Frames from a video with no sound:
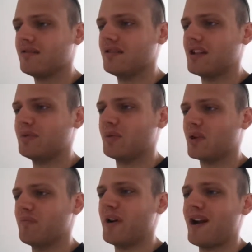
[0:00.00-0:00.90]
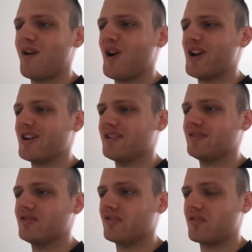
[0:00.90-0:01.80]
people
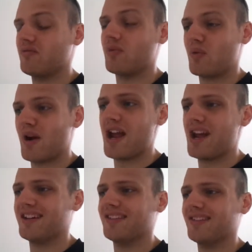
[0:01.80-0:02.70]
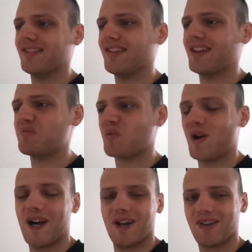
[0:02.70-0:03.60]
comparing different brands and
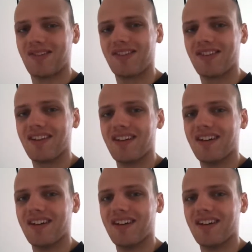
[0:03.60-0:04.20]
products,